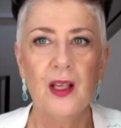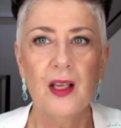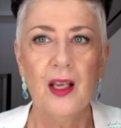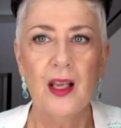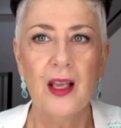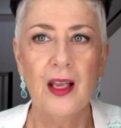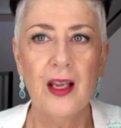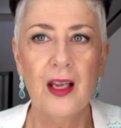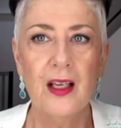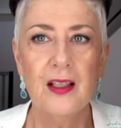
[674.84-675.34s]

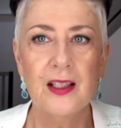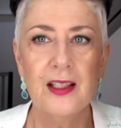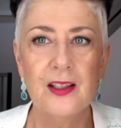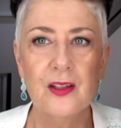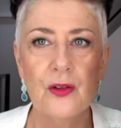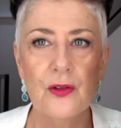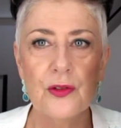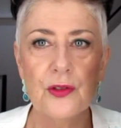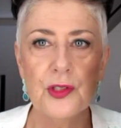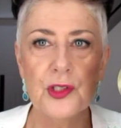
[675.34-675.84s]
And I
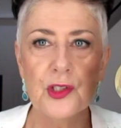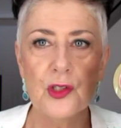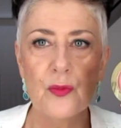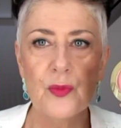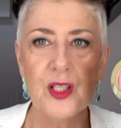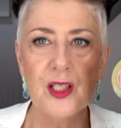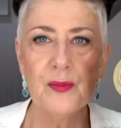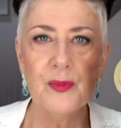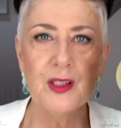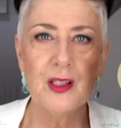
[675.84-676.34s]
know there's so
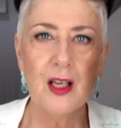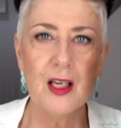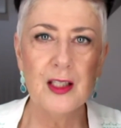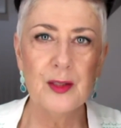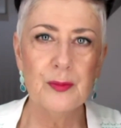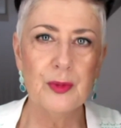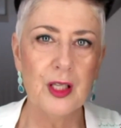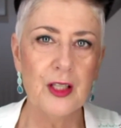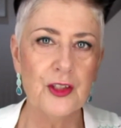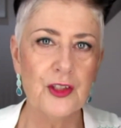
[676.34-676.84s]
many
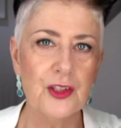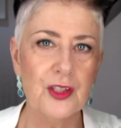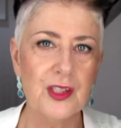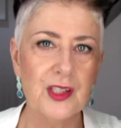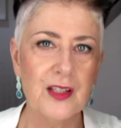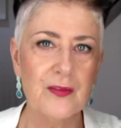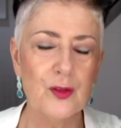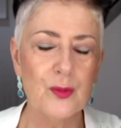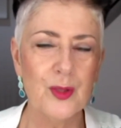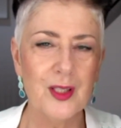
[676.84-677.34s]
Milani
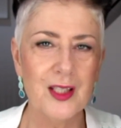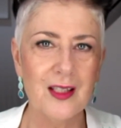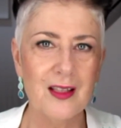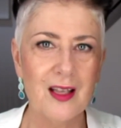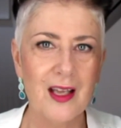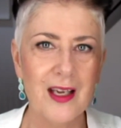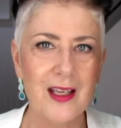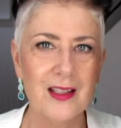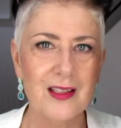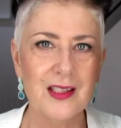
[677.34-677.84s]
blushes everybody
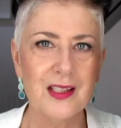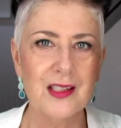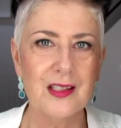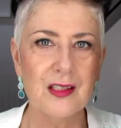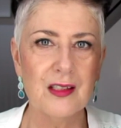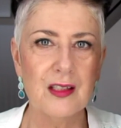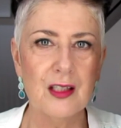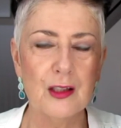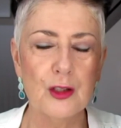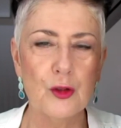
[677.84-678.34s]
likes.
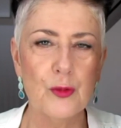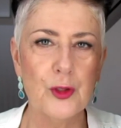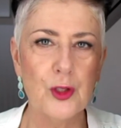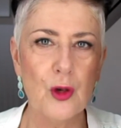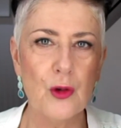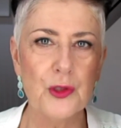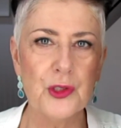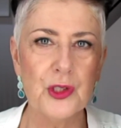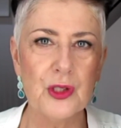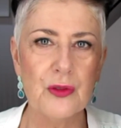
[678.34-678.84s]
The
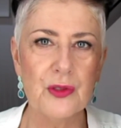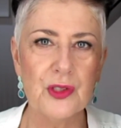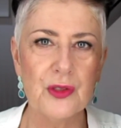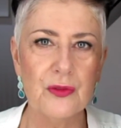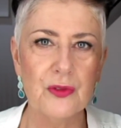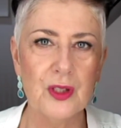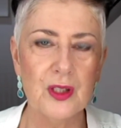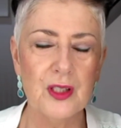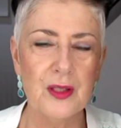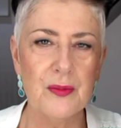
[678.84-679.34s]
Luminoso is a
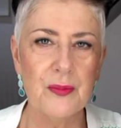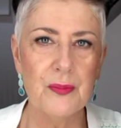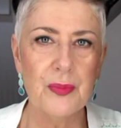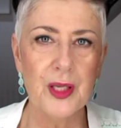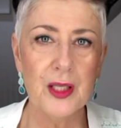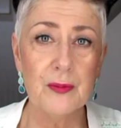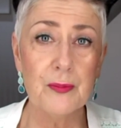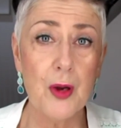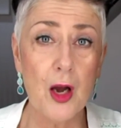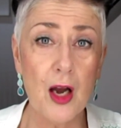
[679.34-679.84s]
really
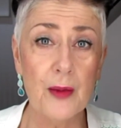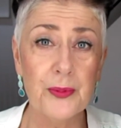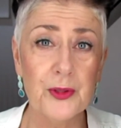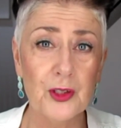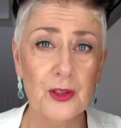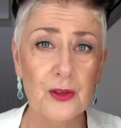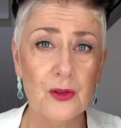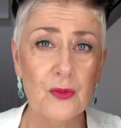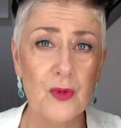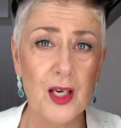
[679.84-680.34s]
big
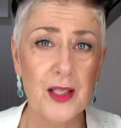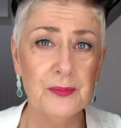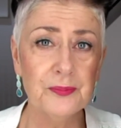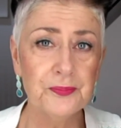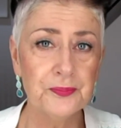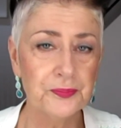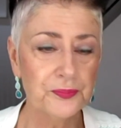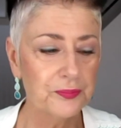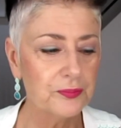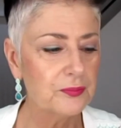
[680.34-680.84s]
popular one.
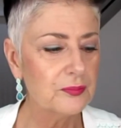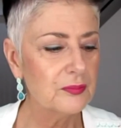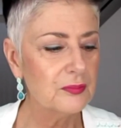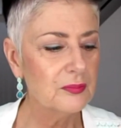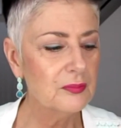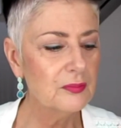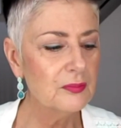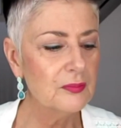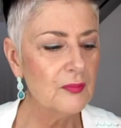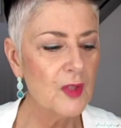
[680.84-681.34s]

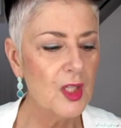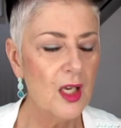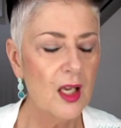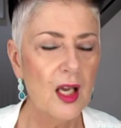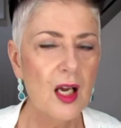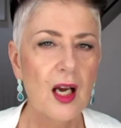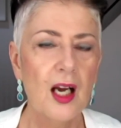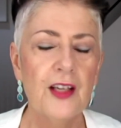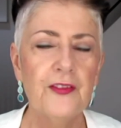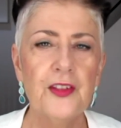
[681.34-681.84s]

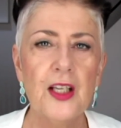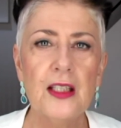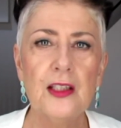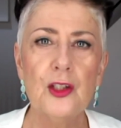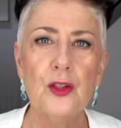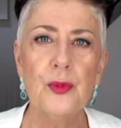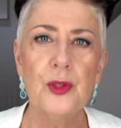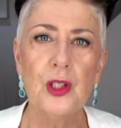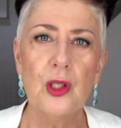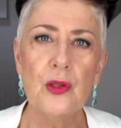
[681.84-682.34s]
I find
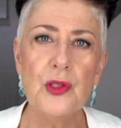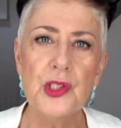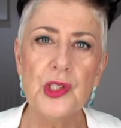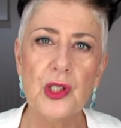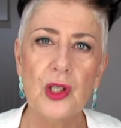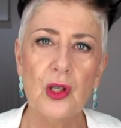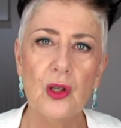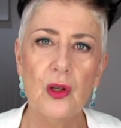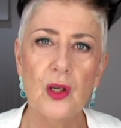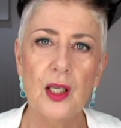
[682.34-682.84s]

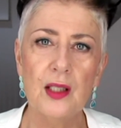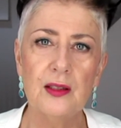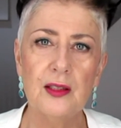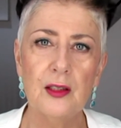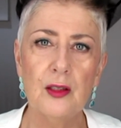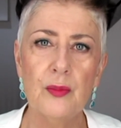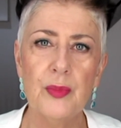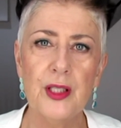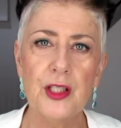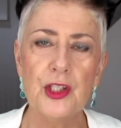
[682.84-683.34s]
Luminoso a
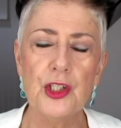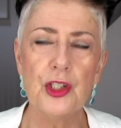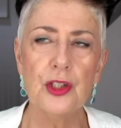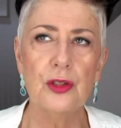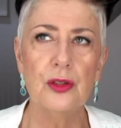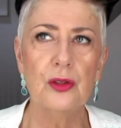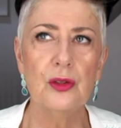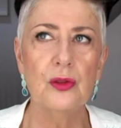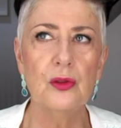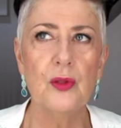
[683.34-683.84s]
little bit
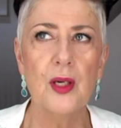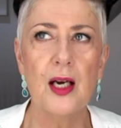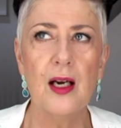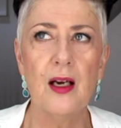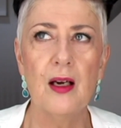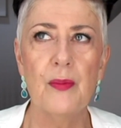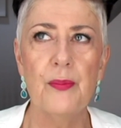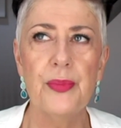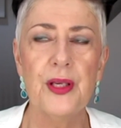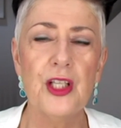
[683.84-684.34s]
too
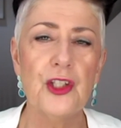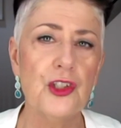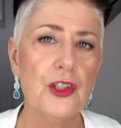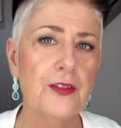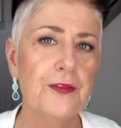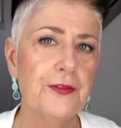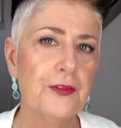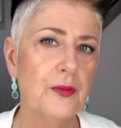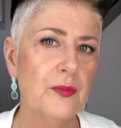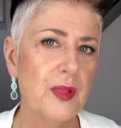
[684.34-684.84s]

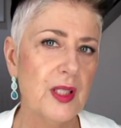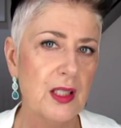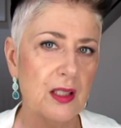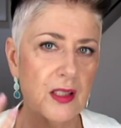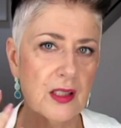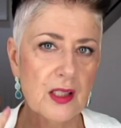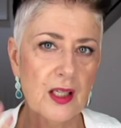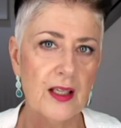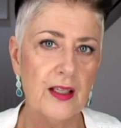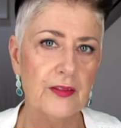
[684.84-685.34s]
peachy for me
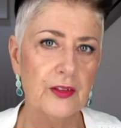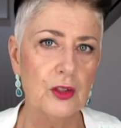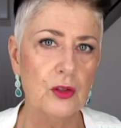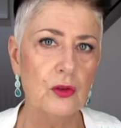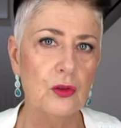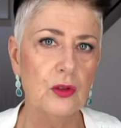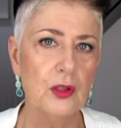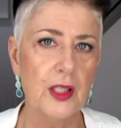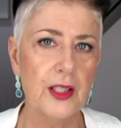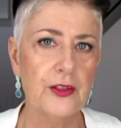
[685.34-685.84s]
because I have a
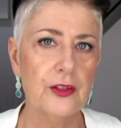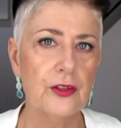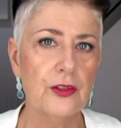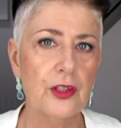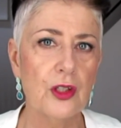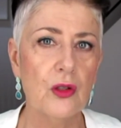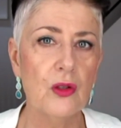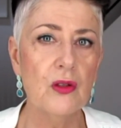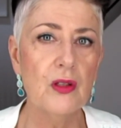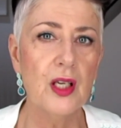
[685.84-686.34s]
cool
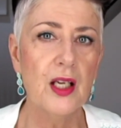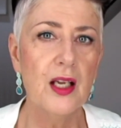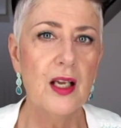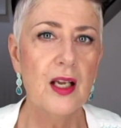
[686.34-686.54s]
undertone.